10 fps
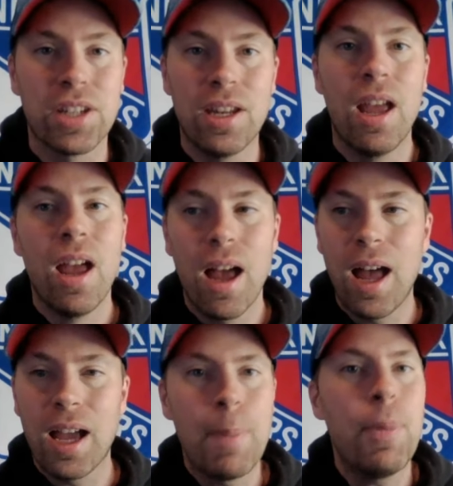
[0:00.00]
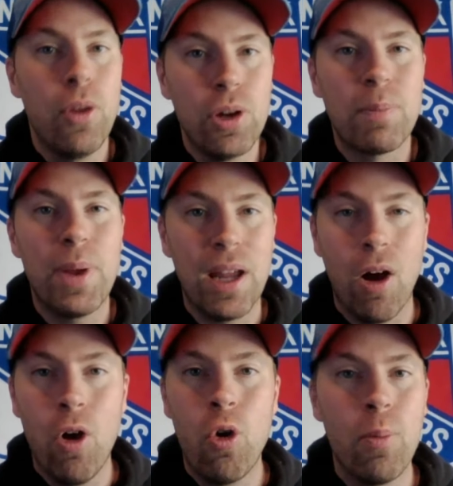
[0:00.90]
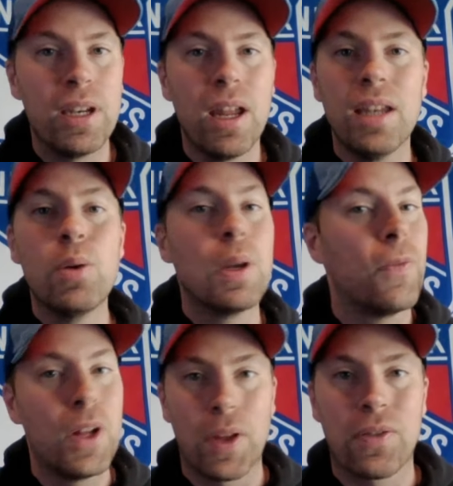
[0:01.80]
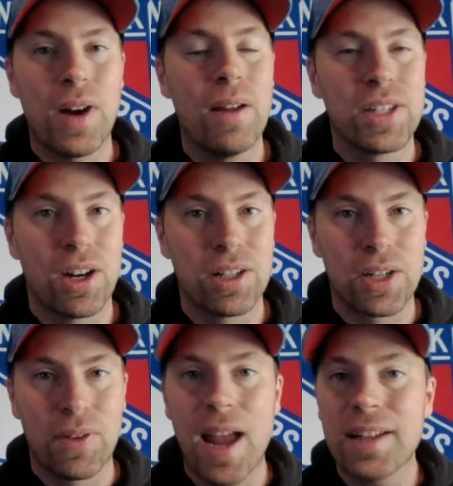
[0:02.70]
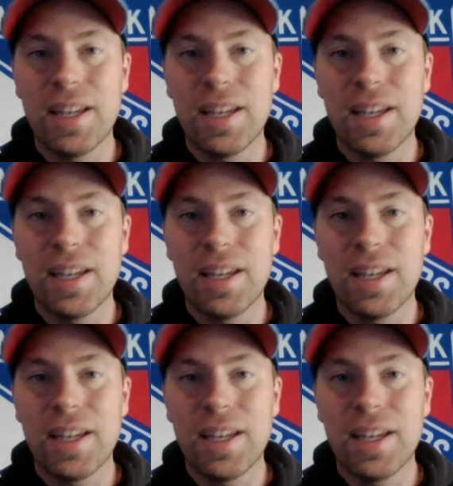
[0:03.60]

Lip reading: and a couple of those have been at home, and you can feel the crowd start to react.